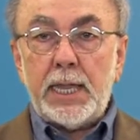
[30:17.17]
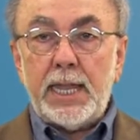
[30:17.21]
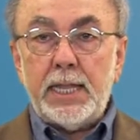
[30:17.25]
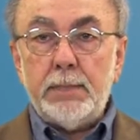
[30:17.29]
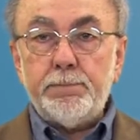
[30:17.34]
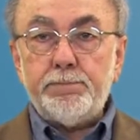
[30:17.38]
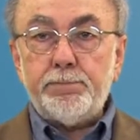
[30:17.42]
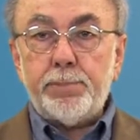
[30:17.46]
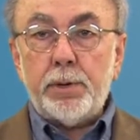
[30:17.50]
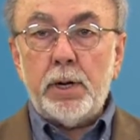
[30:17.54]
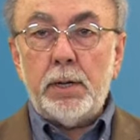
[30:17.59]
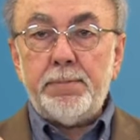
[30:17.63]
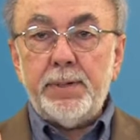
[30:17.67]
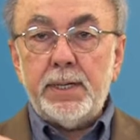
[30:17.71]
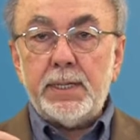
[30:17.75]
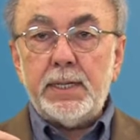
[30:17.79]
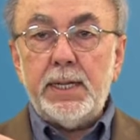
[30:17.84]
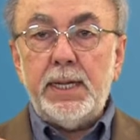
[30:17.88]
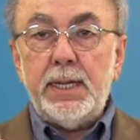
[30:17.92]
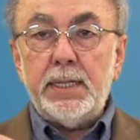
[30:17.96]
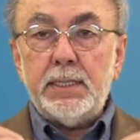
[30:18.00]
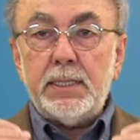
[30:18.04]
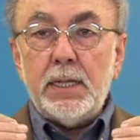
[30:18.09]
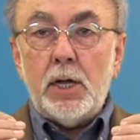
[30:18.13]
can
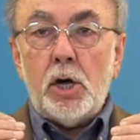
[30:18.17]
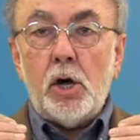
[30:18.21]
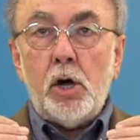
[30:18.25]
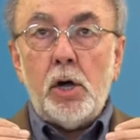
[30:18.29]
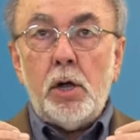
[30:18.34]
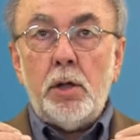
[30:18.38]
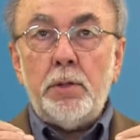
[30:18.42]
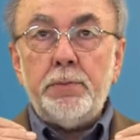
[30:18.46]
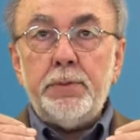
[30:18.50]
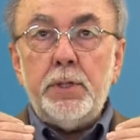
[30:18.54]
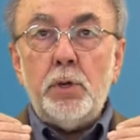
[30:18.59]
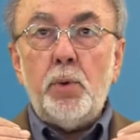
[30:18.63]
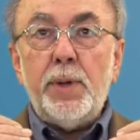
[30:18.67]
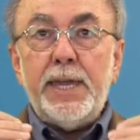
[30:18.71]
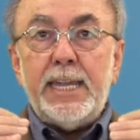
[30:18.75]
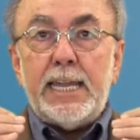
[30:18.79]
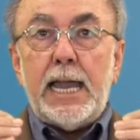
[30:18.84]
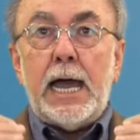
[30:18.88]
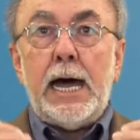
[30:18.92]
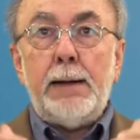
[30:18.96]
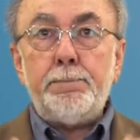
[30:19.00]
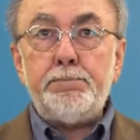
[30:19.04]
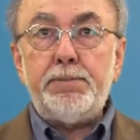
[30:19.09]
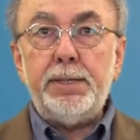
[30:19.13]
propagate all the
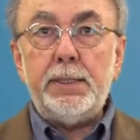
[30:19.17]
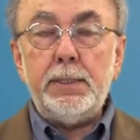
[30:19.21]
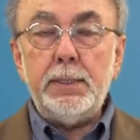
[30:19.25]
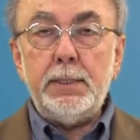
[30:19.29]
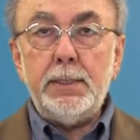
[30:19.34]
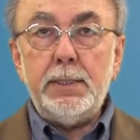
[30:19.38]
way up,